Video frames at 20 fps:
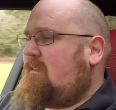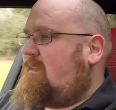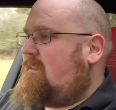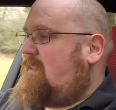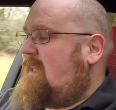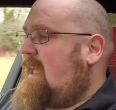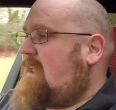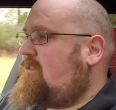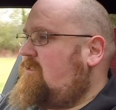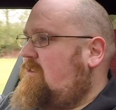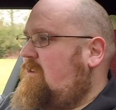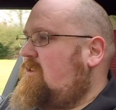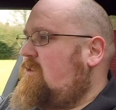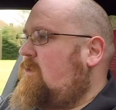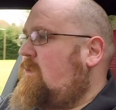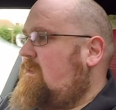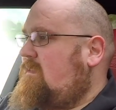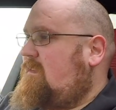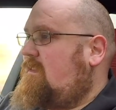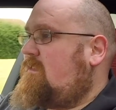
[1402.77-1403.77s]
The engine
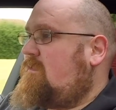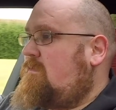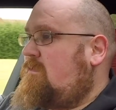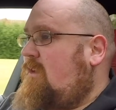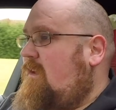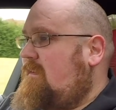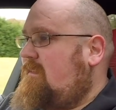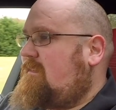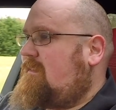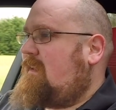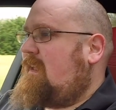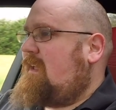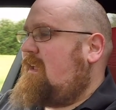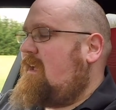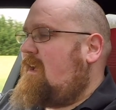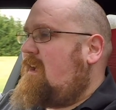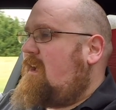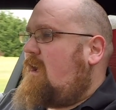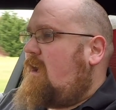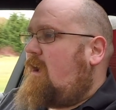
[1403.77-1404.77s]
noise is nicely
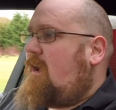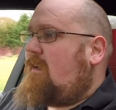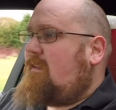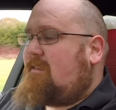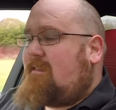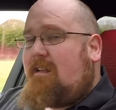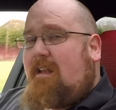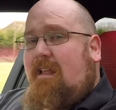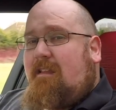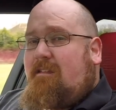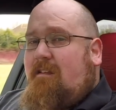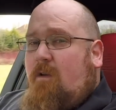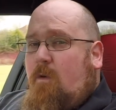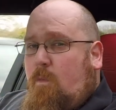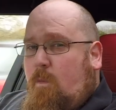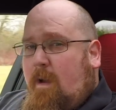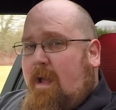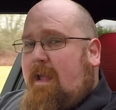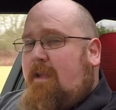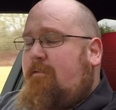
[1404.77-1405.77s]
isolated
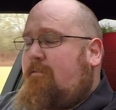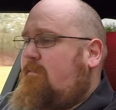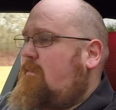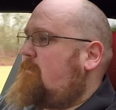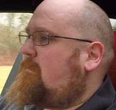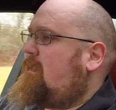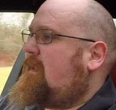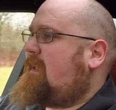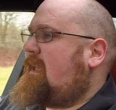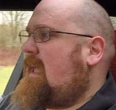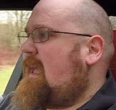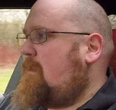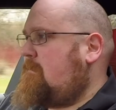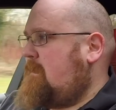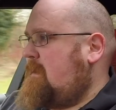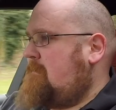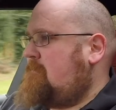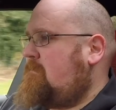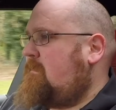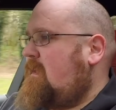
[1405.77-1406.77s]
away from the
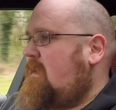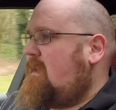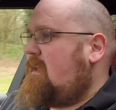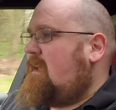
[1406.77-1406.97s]
cabin.